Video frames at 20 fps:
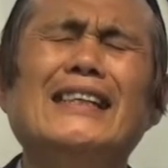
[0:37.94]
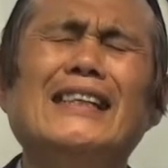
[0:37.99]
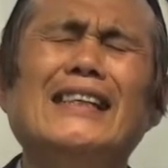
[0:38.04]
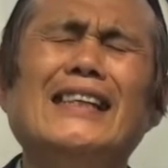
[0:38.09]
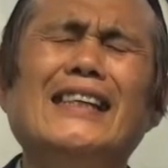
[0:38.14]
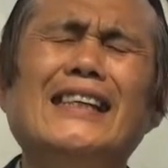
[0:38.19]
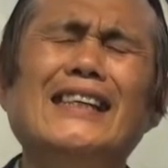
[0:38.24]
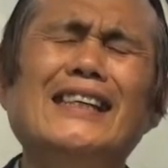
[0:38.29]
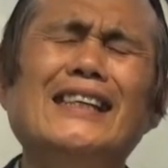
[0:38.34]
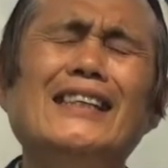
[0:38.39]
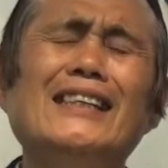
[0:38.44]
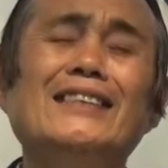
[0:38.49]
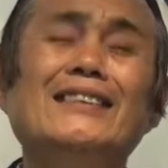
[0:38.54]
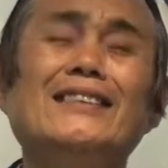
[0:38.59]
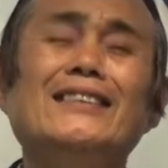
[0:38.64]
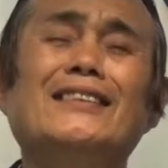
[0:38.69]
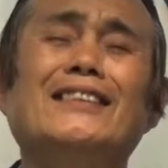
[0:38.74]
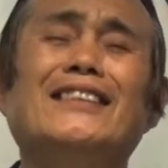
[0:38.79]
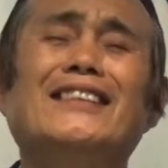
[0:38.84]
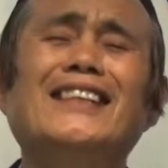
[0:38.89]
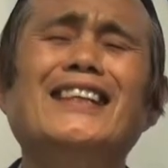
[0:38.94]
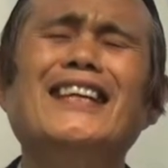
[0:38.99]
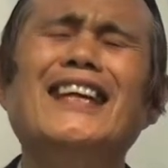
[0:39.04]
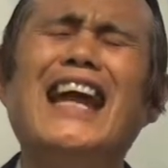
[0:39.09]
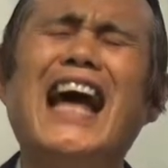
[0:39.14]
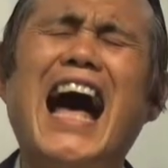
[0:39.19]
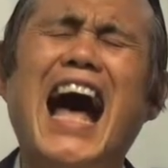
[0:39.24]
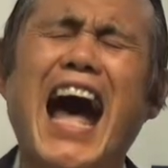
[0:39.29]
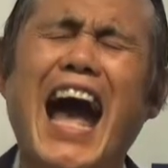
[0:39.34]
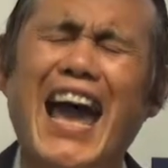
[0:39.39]
His
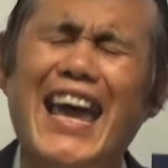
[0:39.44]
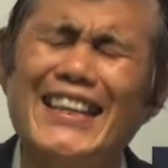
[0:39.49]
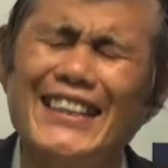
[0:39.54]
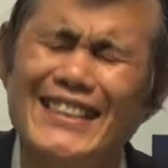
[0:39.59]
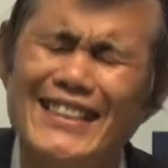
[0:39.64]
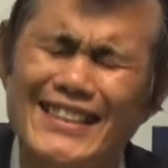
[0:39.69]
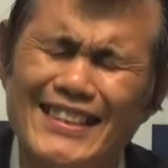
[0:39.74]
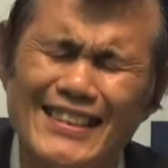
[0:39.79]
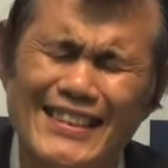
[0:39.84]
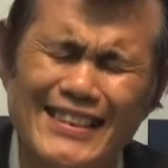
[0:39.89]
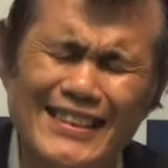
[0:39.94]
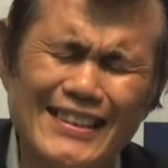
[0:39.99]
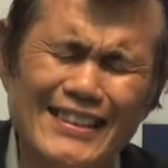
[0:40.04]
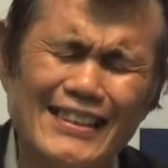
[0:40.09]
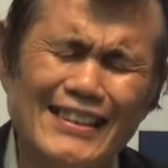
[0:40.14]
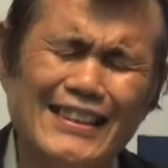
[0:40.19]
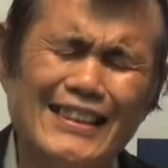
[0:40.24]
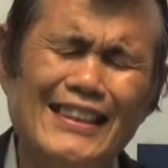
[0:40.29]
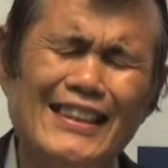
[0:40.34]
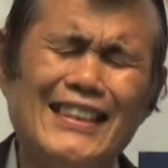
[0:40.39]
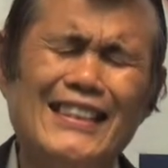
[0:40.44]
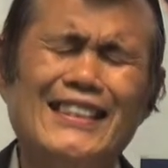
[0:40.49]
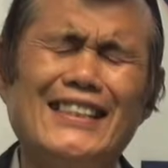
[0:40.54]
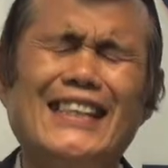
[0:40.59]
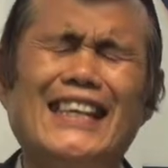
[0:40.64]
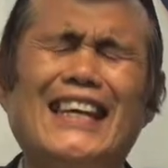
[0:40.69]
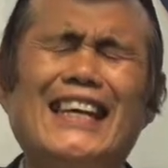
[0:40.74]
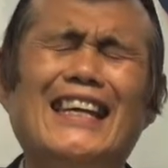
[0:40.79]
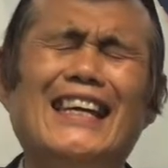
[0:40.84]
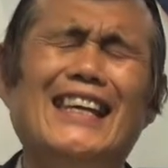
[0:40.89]
delight is
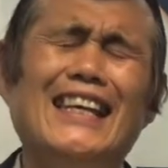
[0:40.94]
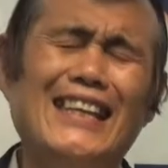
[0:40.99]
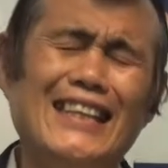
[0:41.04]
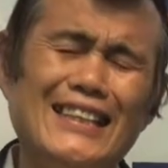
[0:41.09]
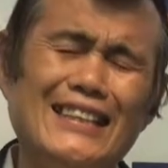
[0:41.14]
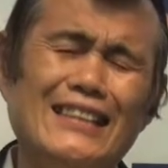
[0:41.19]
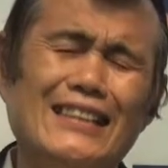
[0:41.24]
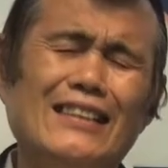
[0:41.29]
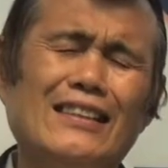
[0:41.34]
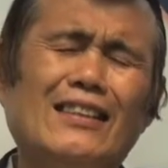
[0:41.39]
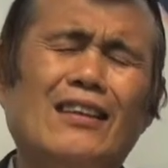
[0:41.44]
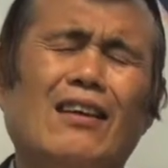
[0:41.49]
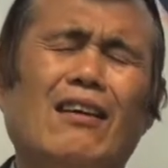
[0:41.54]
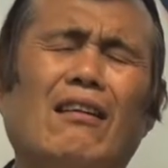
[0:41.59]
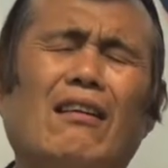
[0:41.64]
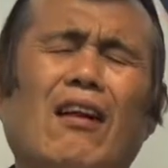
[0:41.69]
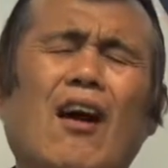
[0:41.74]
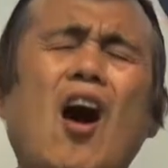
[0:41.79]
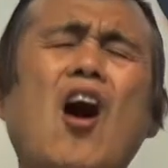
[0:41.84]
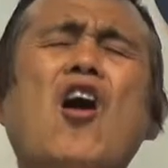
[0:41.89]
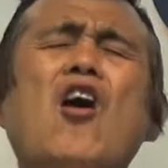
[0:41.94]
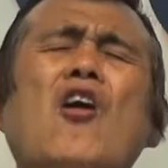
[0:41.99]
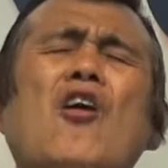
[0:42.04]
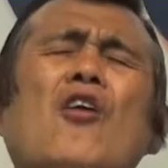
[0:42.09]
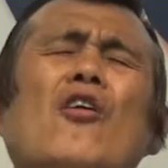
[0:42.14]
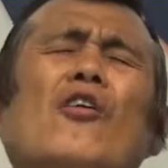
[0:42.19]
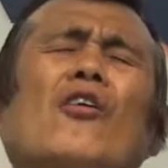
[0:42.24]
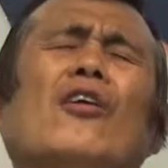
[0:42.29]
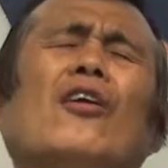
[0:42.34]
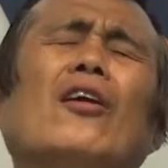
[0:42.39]
in the
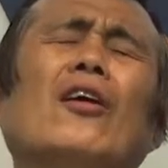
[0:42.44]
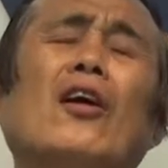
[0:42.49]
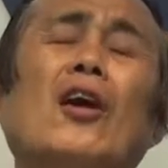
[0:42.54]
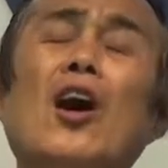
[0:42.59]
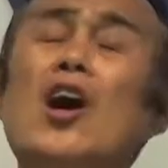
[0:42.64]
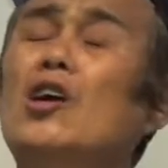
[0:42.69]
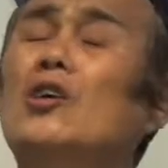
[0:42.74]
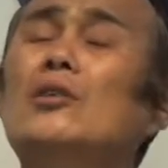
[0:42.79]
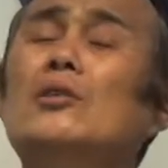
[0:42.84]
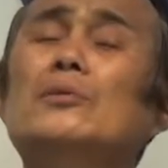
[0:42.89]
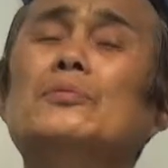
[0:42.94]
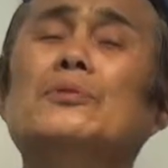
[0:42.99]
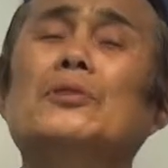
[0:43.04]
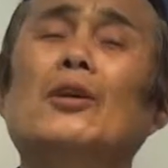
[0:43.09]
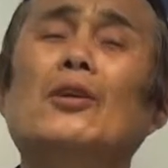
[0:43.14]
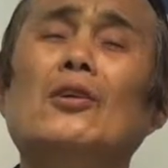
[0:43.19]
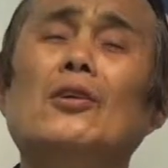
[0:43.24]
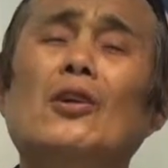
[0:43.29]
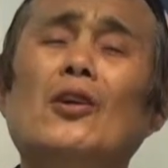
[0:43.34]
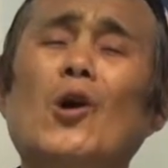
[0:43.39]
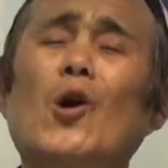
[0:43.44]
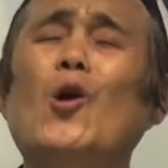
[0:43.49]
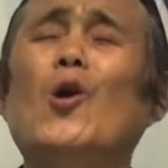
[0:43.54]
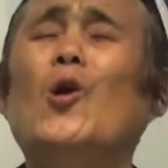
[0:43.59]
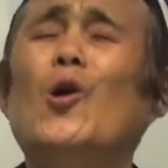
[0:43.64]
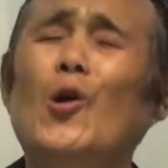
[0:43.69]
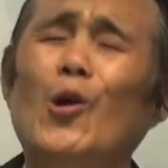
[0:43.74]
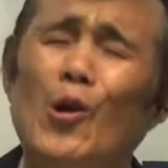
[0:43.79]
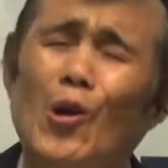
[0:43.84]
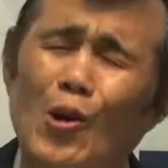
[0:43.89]
law of the
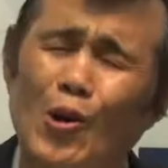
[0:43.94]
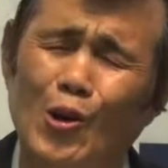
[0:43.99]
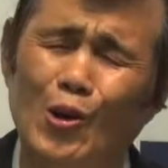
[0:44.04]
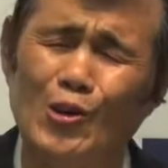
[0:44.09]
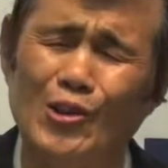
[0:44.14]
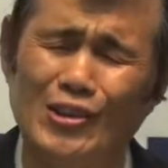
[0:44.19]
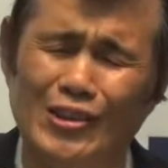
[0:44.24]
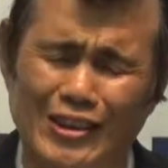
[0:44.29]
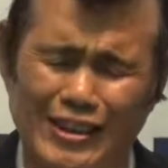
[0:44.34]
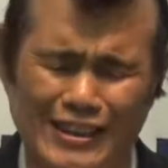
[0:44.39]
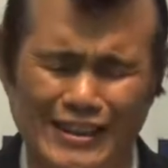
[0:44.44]
Lord.